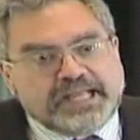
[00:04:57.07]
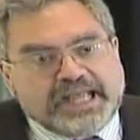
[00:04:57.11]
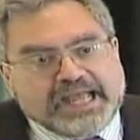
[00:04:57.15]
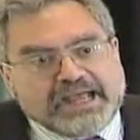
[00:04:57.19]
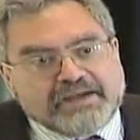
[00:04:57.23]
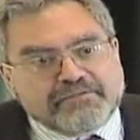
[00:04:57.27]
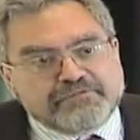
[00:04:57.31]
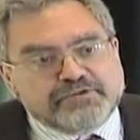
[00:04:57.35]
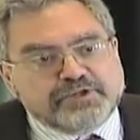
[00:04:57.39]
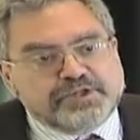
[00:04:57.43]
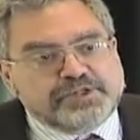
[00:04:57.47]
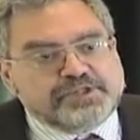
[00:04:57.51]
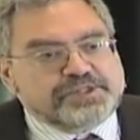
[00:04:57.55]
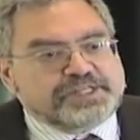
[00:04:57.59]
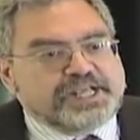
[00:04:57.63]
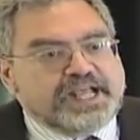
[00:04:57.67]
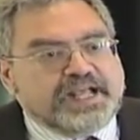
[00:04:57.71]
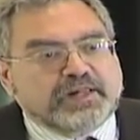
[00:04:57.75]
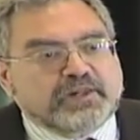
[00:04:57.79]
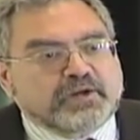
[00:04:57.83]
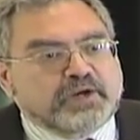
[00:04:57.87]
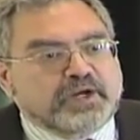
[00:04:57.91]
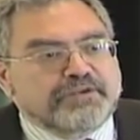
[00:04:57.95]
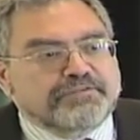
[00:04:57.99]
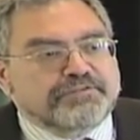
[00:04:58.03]
Average
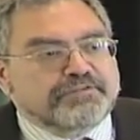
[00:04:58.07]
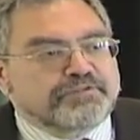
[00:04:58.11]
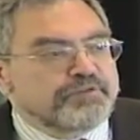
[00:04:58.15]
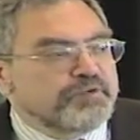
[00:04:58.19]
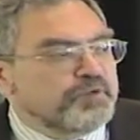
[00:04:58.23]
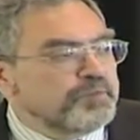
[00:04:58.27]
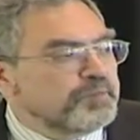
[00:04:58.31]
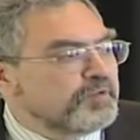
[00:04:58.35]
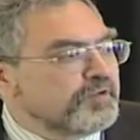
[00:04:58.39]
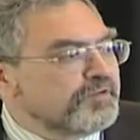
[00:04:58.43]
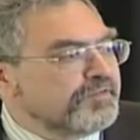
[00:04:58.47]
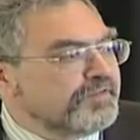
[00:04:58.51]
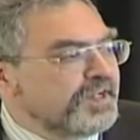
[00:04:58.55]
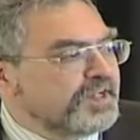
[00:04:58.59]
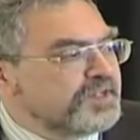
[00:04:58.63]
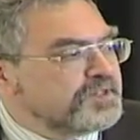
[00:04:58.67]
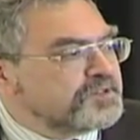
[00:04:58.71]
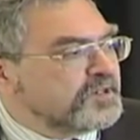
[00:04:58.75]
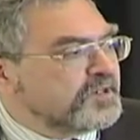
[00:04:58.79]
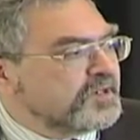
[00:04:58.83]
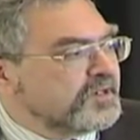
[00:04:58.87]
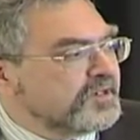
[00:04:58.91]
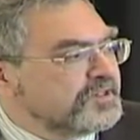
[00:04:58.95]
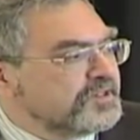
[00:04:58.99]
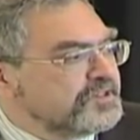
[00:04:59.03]
salary of a full
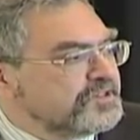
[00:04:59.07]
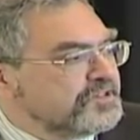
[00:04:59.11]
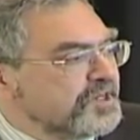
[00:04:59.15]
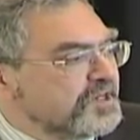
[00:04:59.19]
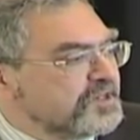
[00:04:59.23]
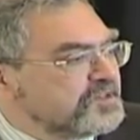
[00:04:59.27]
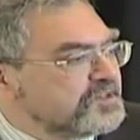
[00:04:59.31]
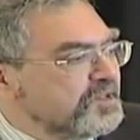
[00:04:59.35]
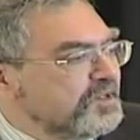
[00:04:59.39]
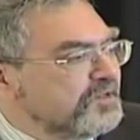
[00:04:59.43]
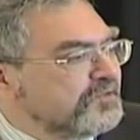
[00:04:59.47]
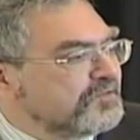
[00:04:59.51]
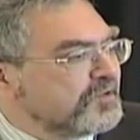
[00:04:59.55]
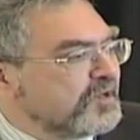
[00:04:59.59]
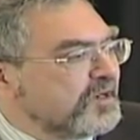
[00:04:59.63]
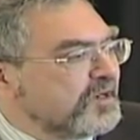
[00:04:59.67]
professor is just over